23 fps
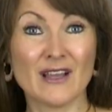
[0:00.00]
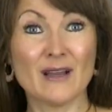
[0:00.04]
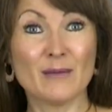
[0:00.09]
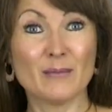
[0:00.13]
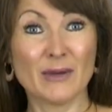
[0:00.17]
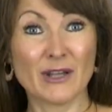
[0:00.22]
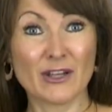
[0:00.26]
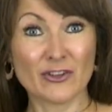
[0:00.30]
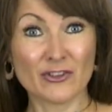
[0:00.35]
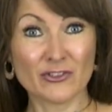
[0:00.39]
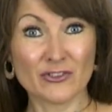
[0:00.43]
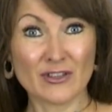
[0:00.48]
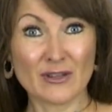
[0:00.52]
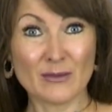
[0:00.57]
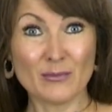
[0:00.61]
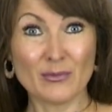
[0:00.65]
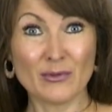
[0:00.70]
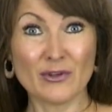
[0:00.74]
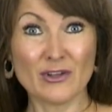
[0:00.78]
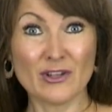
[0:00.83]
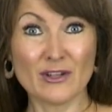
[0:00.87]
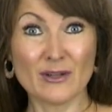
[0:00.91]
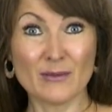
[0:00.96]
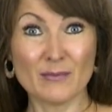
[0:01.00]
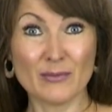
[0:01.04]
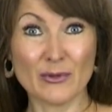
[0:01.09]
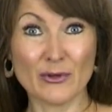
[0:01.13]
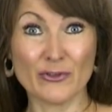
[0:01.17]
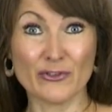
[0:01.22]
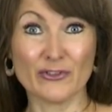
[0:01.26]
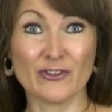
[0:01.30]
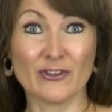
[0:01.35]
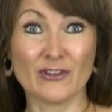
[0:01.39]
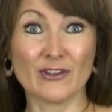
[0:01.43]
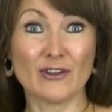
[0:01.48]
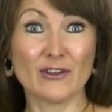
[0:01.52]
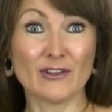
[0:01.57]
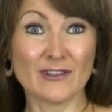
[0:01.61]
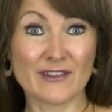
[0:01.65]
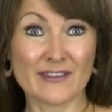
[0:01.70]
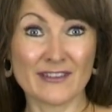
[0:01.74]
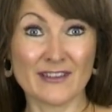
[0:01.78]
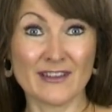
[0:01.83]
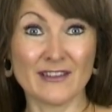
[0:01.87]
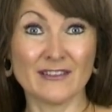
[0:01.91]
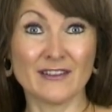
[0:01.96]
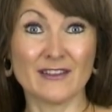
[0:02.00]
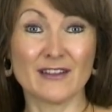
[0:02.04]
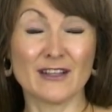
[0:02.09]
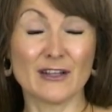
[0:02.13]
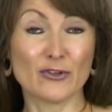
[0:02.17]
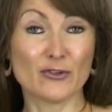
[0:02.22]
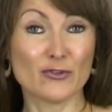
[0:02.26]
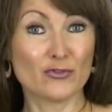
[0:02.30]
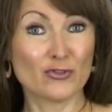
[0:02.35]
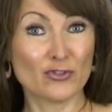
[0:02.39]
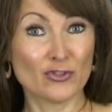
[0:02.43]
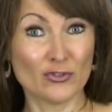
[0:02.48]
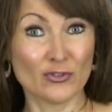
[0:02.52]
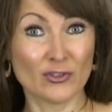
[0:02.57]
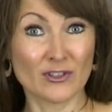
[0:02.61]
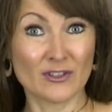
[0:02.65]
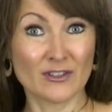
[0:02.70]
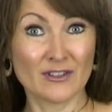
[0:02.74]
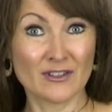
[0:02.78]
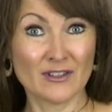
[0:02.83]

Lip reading: by contemporary composer Alexander Yakovchuk,